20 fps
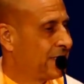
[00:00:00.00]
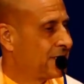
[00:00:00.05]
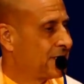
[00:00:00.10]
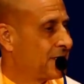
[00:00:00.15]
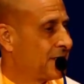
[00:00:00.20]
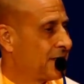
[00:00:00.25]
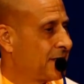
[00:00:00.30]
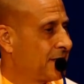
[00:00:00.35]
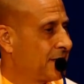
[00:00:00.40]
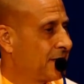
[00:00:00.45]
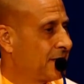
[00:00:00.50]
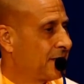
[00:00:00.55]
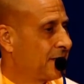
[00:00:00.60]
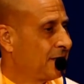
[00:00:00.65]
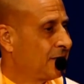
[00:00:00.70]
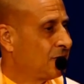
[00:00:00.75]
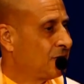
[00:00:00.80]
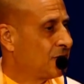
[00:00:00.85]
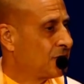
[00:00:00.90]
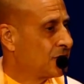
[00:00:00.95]
He said
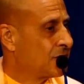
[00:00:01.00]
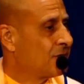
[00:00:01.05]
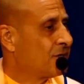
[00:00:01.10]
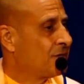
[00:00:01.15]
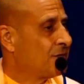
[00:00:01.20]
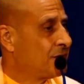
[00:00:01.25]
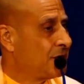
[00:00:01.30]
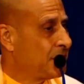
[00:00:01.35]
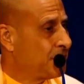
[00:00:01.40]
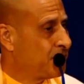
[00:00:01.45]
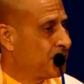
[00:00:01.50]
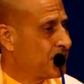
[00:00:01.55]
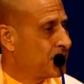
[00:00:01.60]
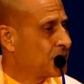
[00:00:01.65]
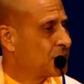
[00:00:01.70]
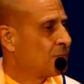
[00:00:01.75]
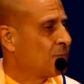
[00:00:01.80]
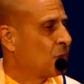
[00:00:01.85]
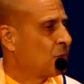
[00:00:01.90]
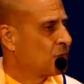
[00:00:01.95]
it was the
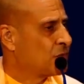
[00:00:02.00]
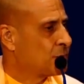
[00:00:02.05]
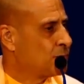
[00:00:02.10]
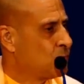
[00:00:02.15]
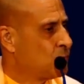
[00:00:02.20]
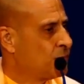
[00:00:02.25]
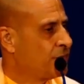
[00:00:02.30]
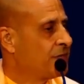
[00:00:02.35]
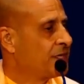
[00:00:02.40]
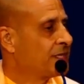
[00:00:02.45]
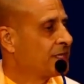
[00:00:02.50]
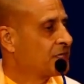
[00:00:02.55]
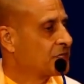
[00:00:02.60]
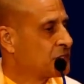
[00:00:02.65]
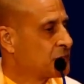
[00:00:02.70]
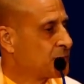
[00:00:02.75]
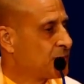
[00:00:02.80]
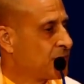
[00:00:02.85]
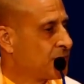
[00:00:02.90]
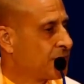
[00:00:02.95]
deepest, most moving
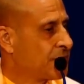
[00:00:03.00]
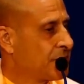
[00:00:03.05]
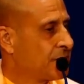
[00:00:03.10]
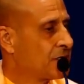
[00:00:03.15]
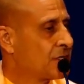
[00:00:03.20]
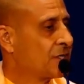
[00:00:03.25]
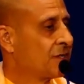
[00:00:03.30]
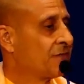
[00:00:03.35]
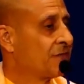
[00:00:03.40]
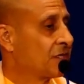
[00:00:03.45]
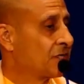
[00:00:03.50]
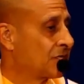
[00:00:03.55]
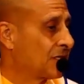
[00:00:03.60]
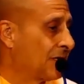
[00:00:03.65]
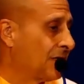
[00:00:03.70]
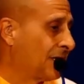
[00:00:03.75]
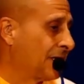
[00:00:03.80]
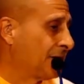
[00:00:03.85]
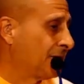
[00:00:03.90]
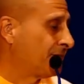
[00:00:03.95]
experience of
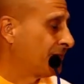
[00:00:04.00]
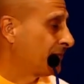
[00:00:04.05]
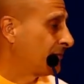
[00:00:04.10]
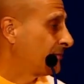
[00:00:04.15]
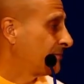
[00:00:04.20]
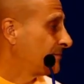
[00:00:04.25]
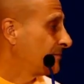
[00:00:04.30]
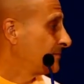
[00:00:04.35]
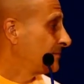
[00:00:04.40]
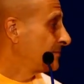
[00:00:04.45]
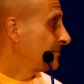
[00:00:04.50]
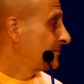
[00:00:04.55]
his life.